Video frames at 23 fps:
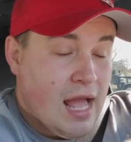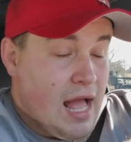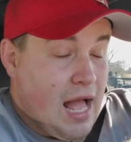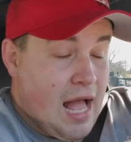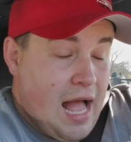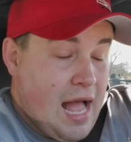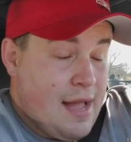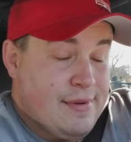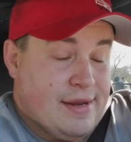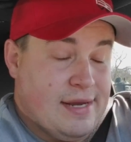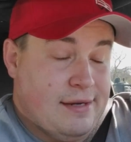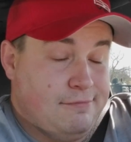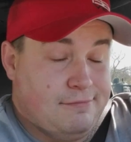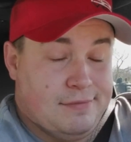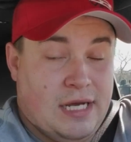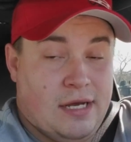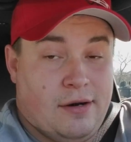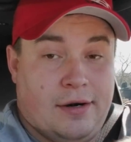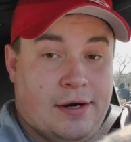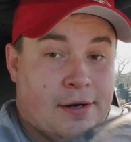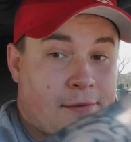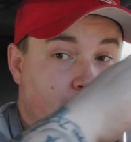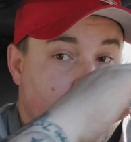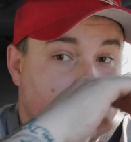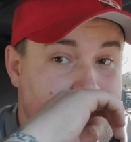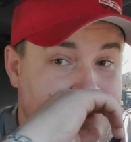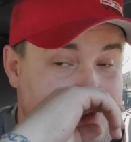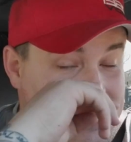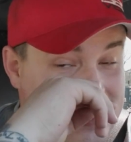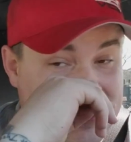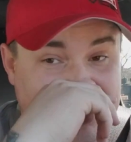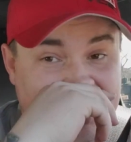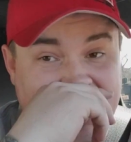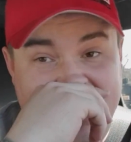I mean, I don't know. It
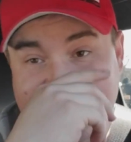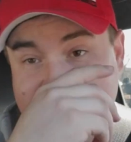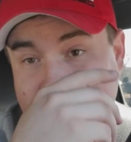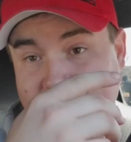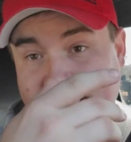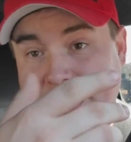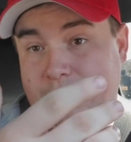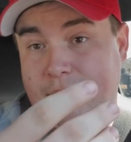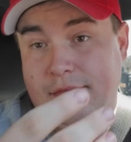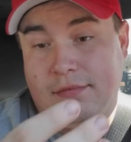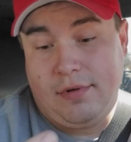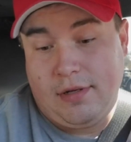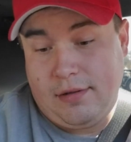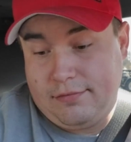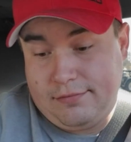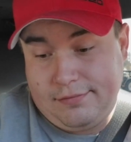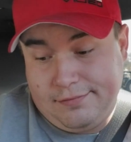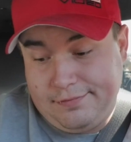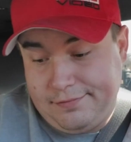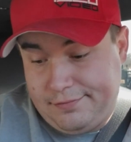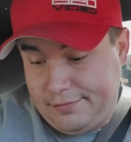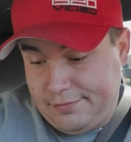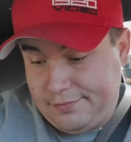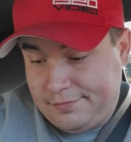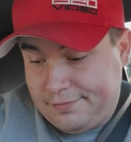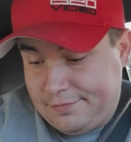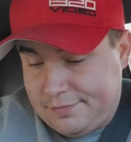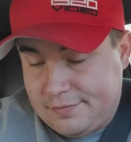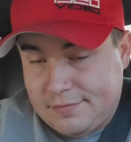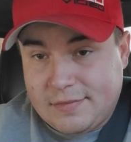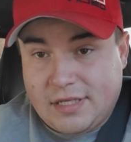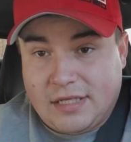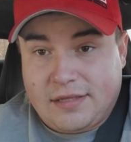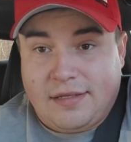sounds crazy to me, but
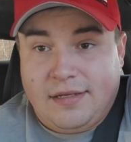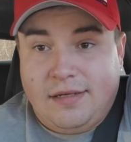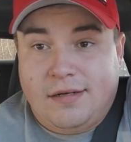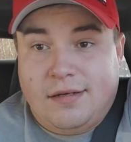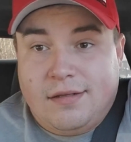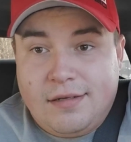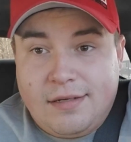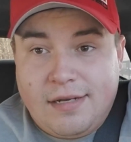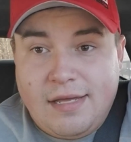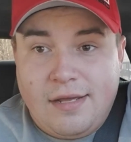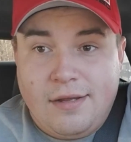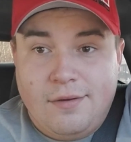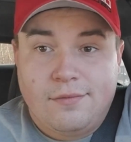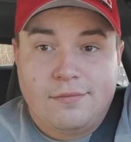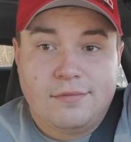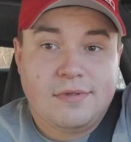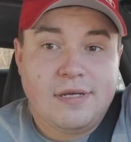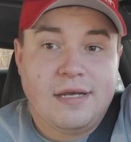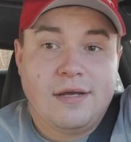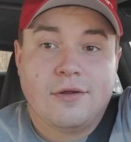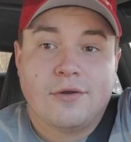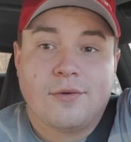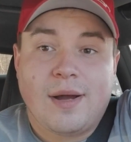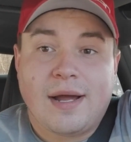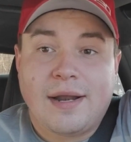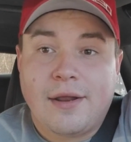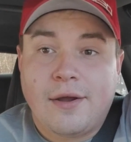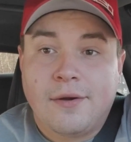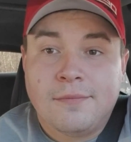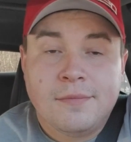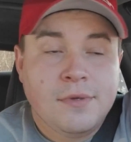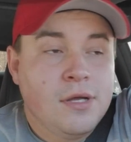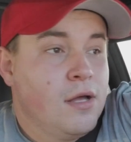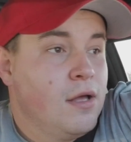at the end of the day, what the hell do I know?
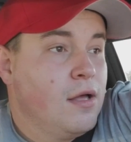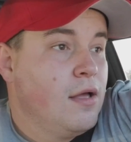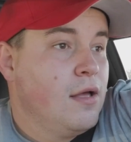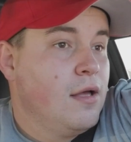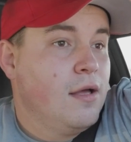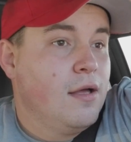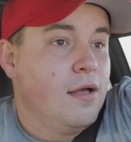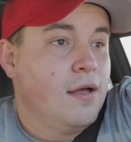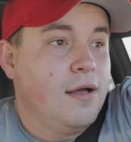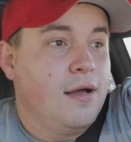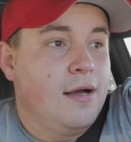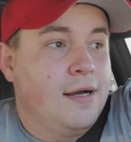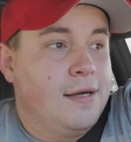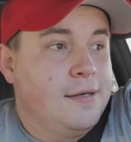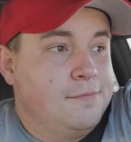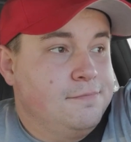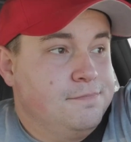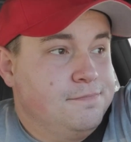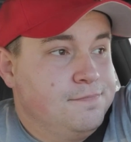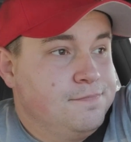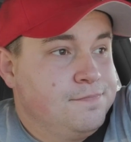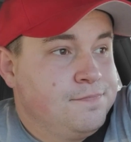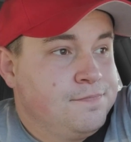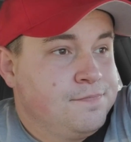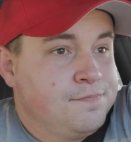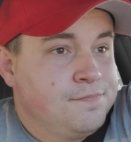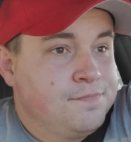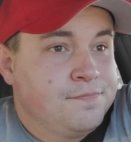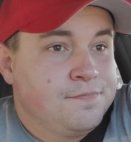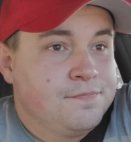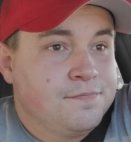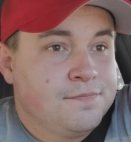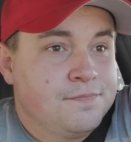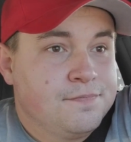
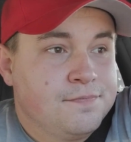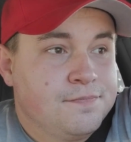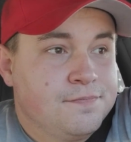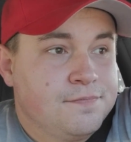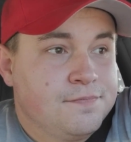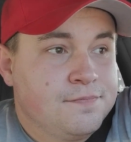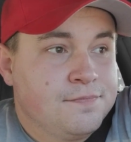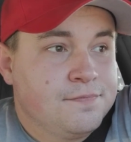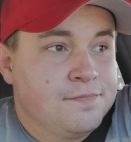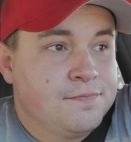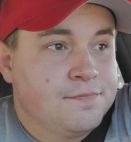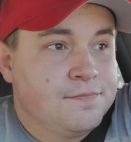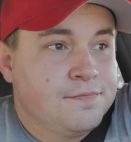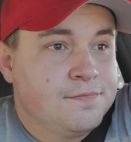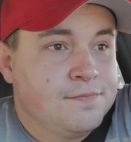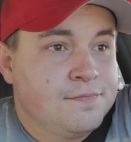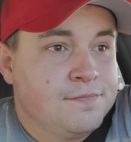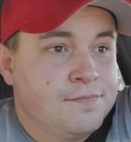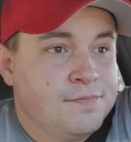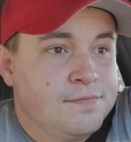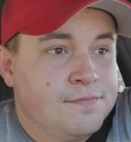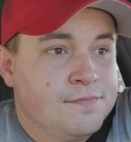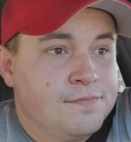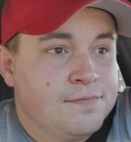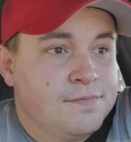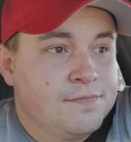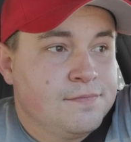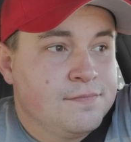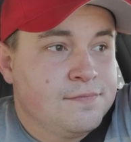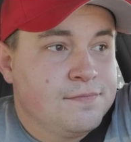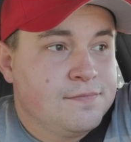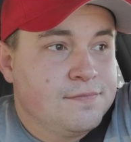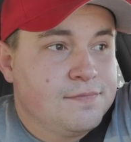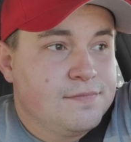
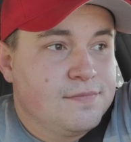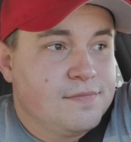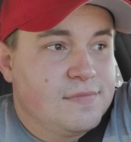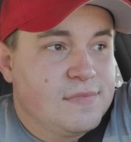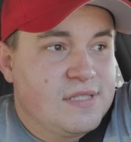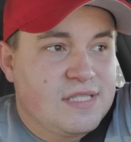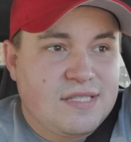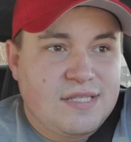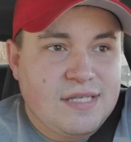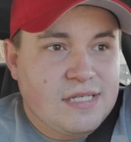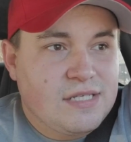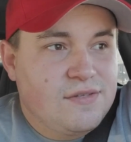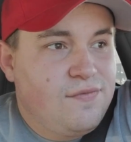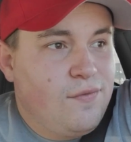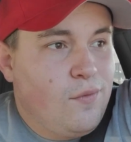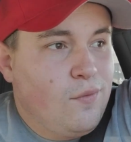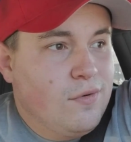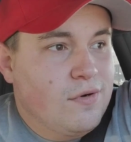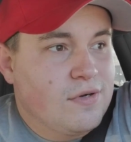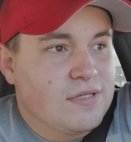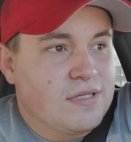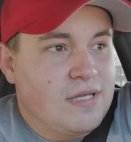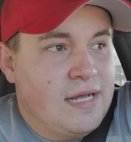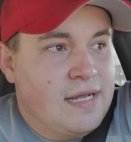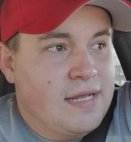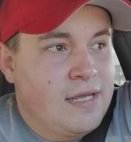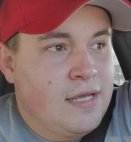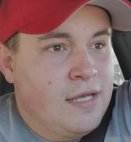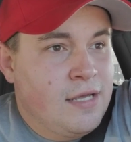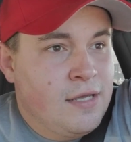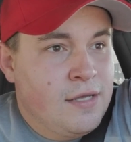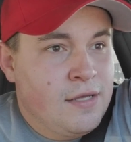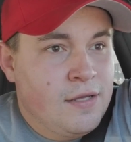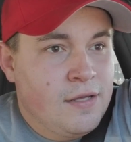6.4 is like
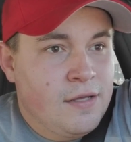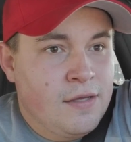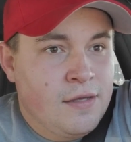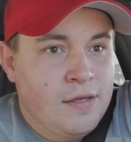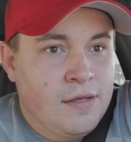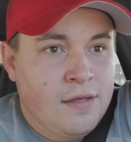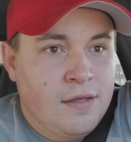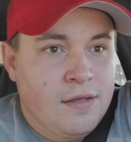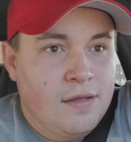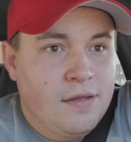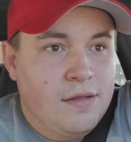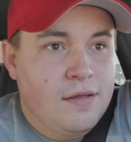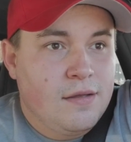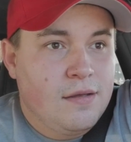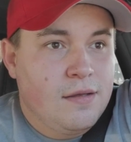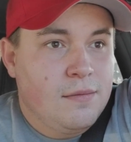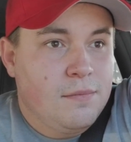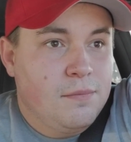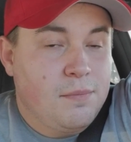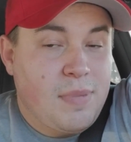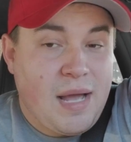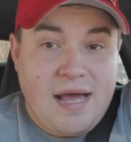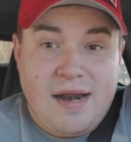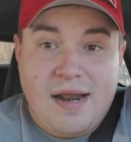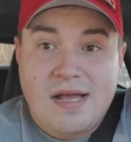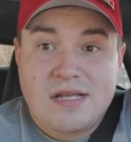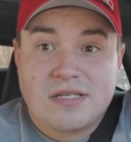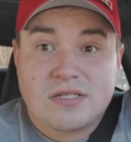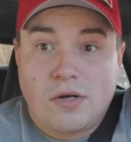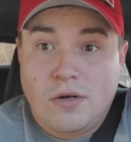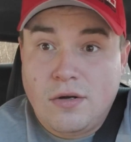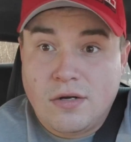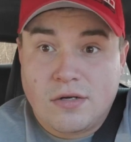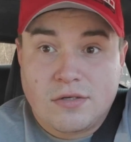
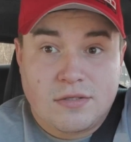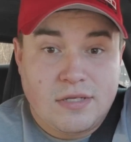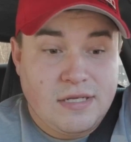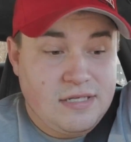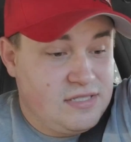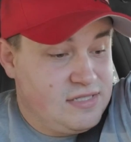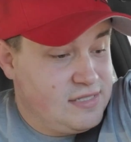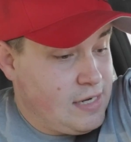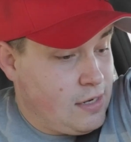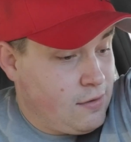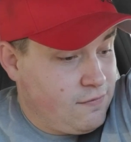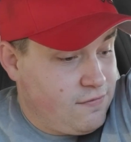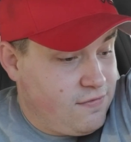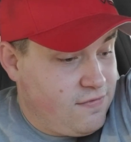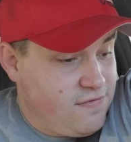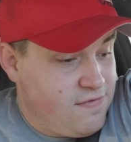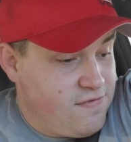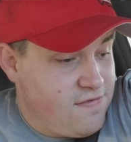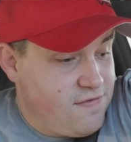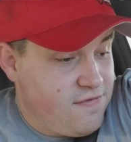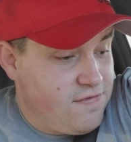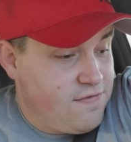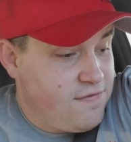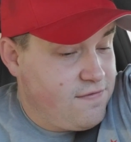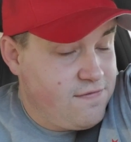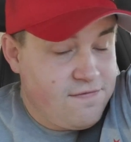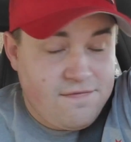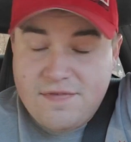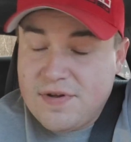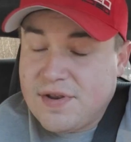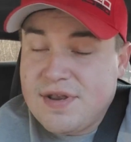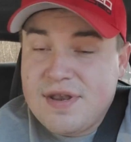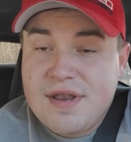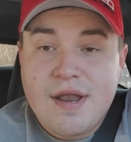badass cars. They sound
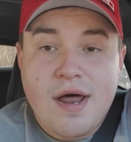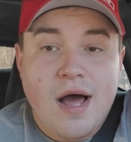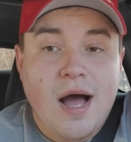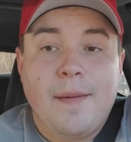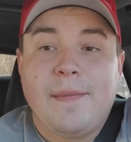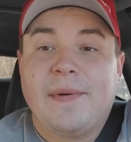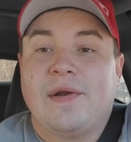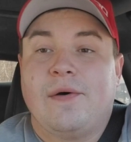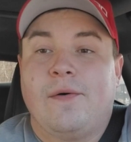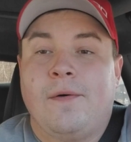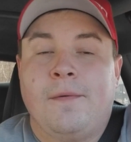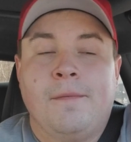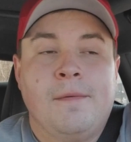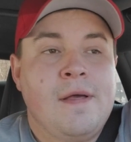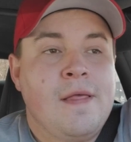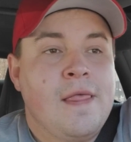phenomenal.